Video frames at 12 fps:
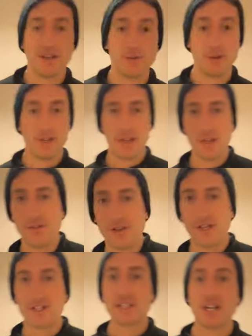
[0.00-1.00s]
eat what you're
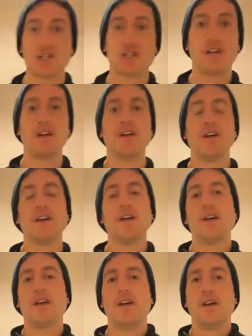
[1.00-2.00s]
given, etc.,
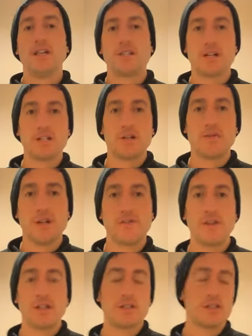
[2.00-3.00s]
is such a big
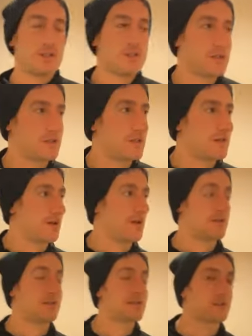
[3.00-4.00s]
thing. And she's like, oh,
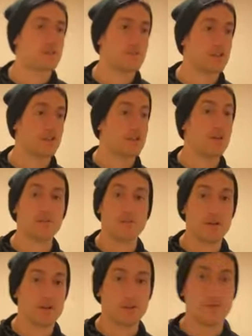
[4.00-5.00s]
I just left a
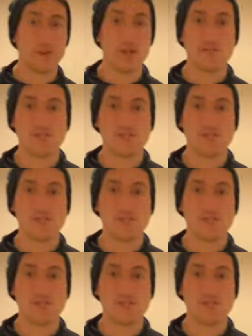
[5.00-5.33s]
bit, I was full